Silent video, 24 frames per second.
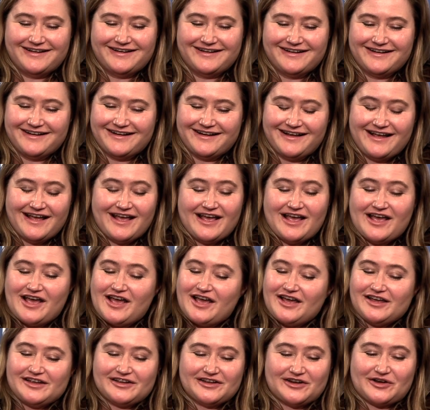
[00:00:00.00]

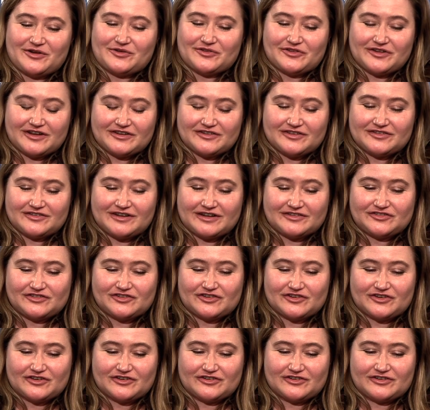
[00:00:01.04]
you know that that's
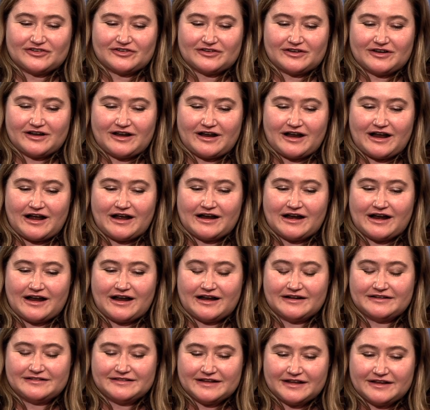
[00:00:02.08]
a I,
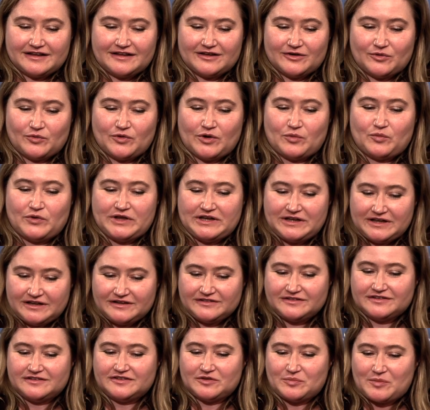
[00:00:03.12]
I think we need
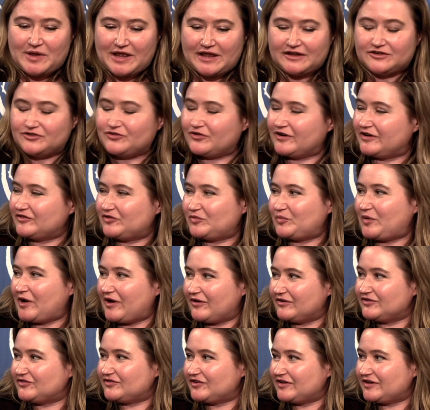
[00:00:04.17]
to demand
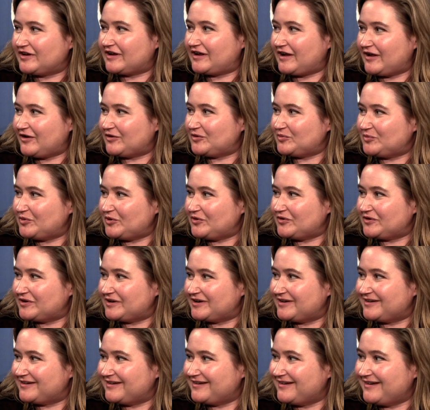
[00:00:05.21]
transparency and
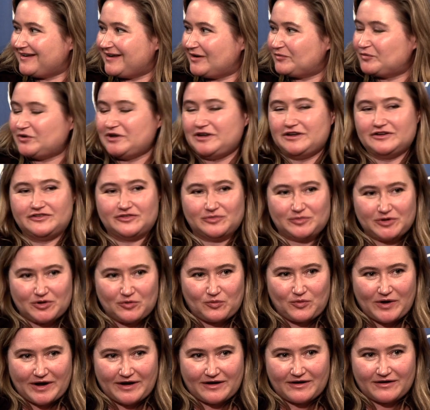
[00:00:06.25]
accountability and we need to be
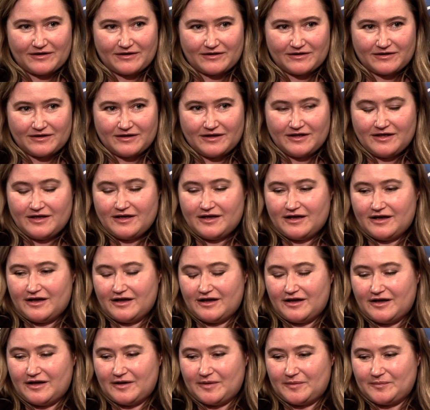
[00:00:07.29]
aware
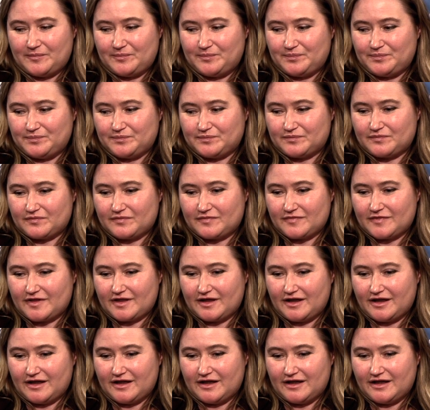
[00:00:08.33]
um,
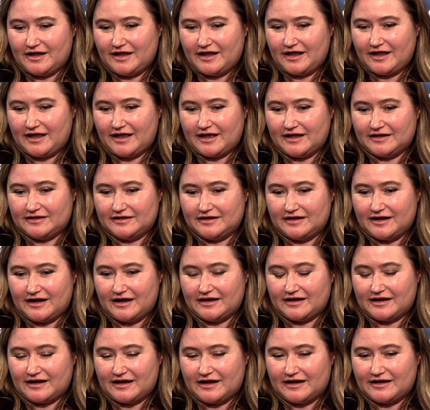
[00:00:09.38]
and
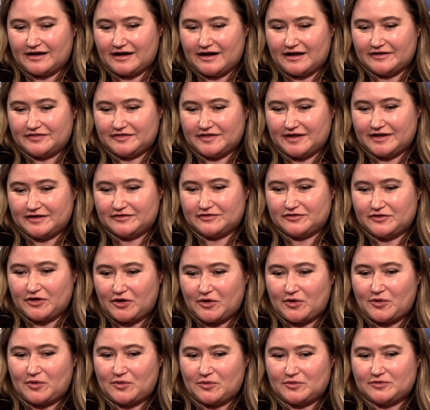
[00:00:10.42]
I, I, I think
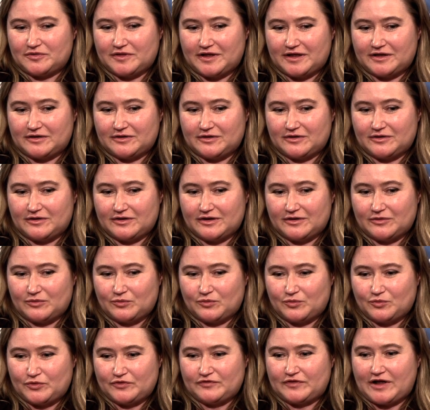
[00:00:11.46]
though that
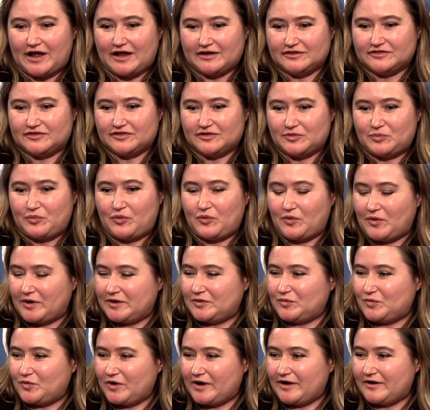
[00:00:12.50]
we've gotten to the point
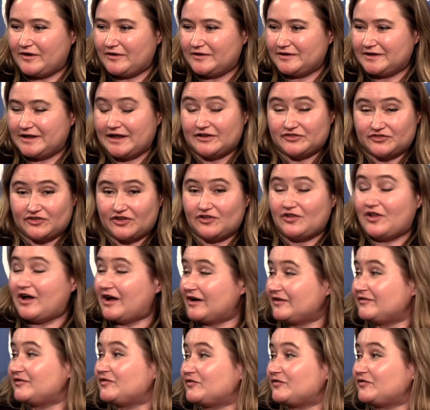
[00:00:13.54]
where yes a lot of